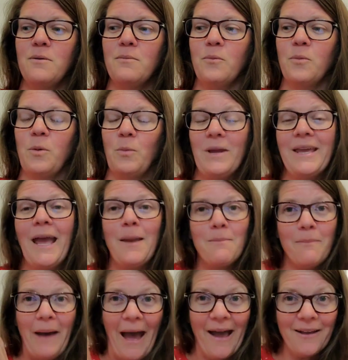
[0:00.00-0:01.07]
when we came
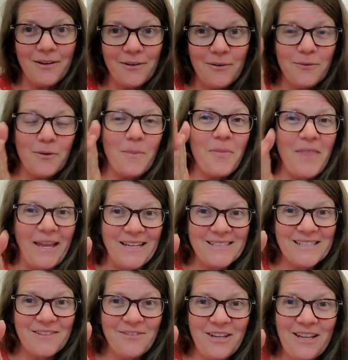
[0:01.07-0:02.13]
back from
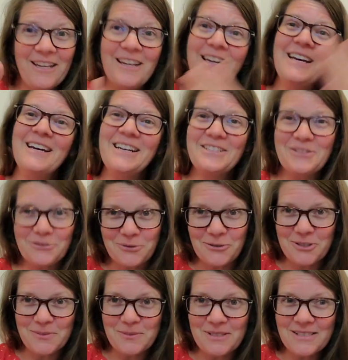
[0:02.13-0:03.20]
Thanksgiving until
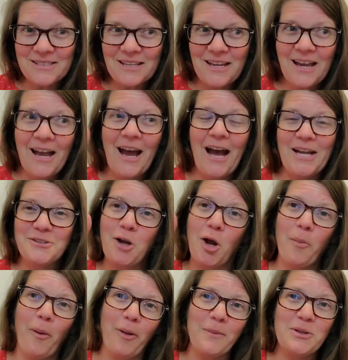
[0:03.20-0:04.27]
Christmas, I
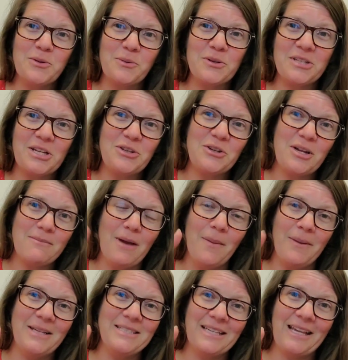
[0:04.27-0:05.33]
taught parliamentary procedure in my
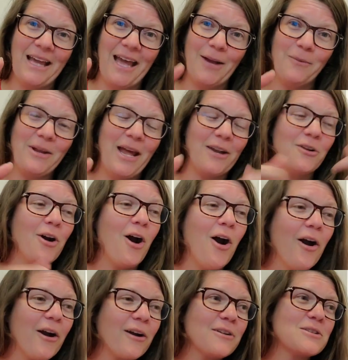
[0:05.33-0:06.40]
basic ag. We had
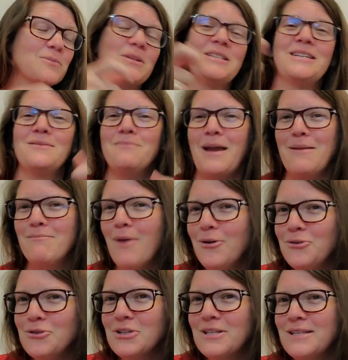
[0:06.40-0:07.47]
cards, we did main
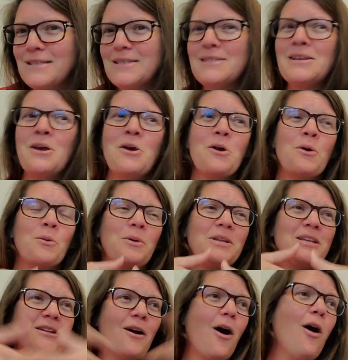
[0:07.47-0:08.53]
motions, we
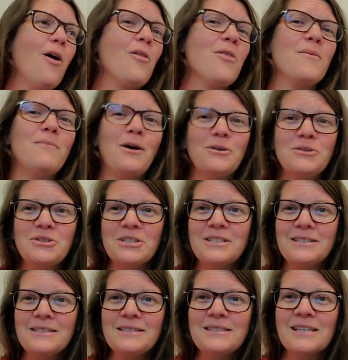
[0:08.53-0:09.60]
did all the
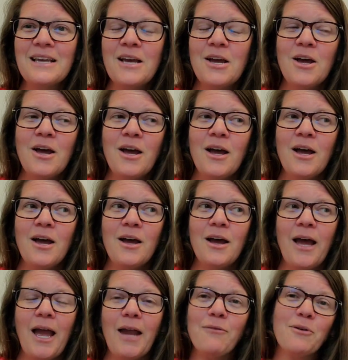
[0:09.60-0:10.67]
motions.
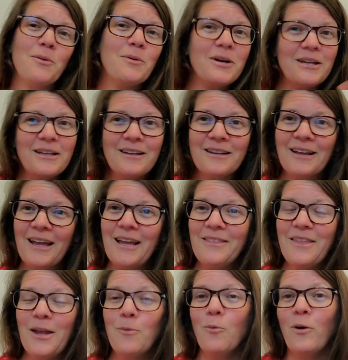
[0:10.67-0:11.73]
Everyone
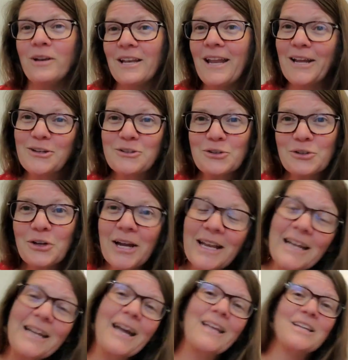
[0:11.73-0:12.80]
that wanted extra
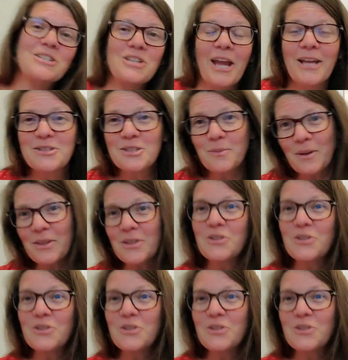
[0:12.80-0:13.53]
credit got a chance to be the